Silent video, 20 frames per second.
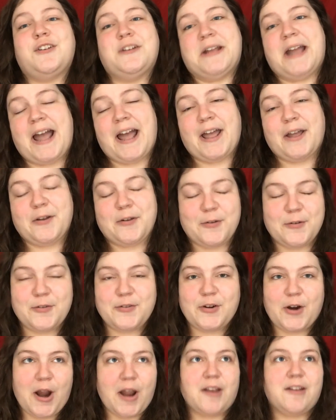guy who's
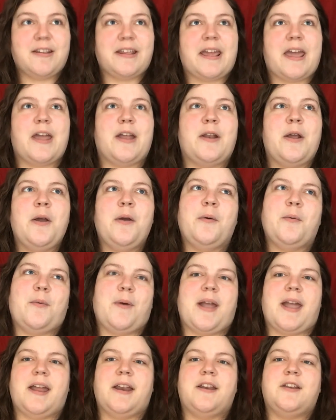trying to get
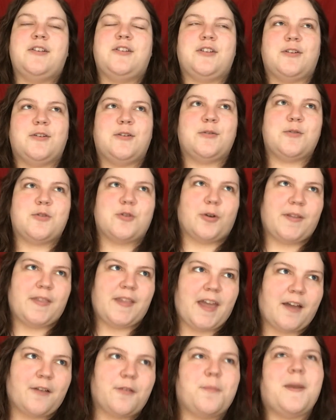Wade to join
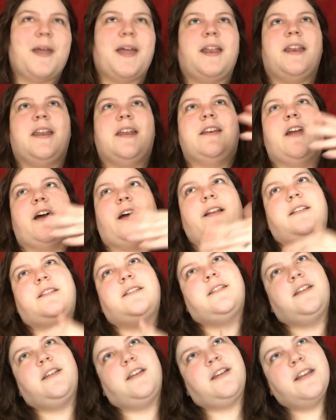the X-Men and not
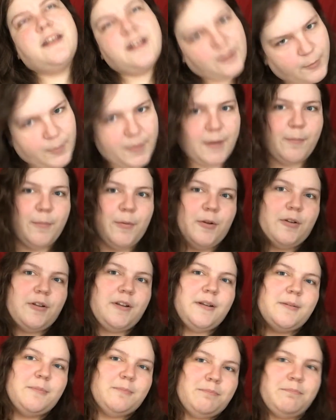kill
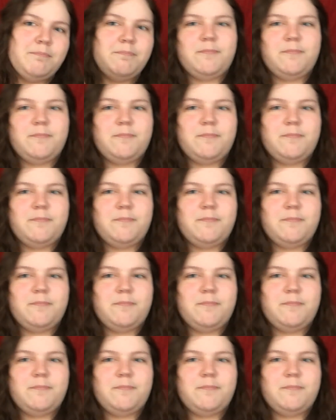people and,